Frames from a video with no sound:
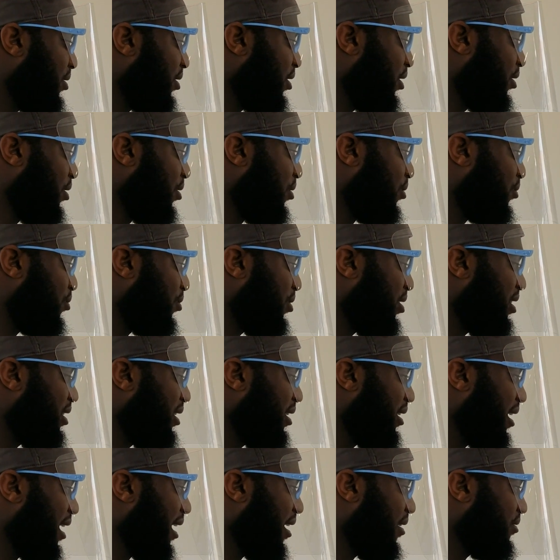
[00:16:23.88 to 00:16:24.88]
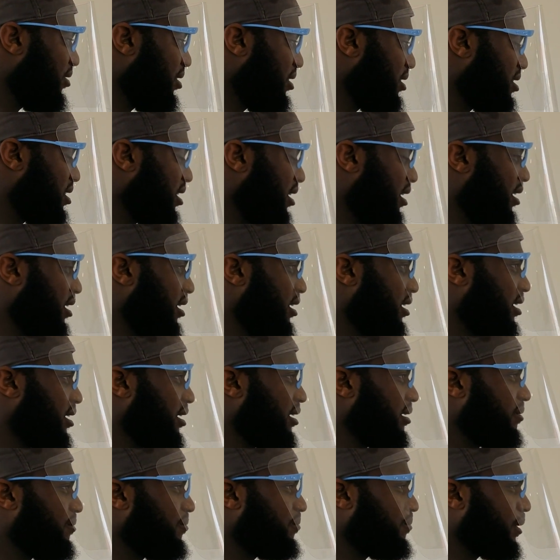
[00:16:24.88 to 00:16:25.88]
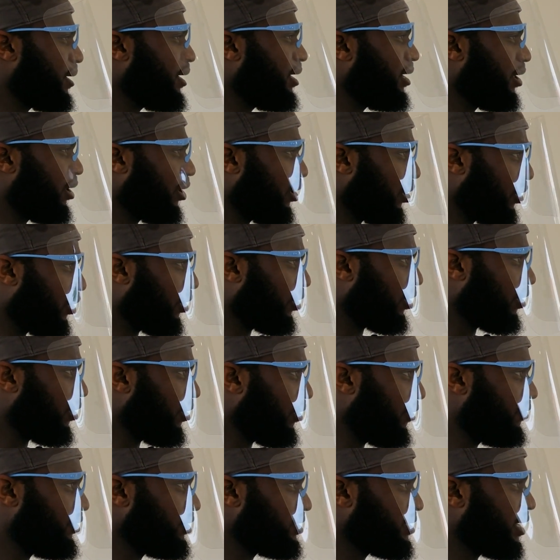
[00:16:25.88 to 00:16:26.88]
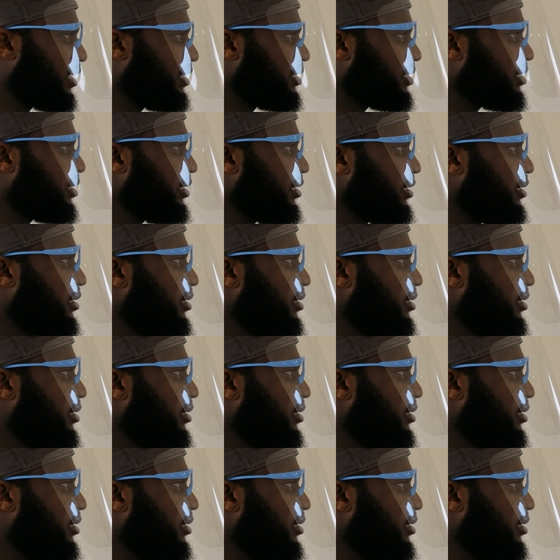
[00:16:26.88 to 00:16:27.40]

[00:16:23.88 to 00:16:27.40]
you're really having to pay a lot of attention.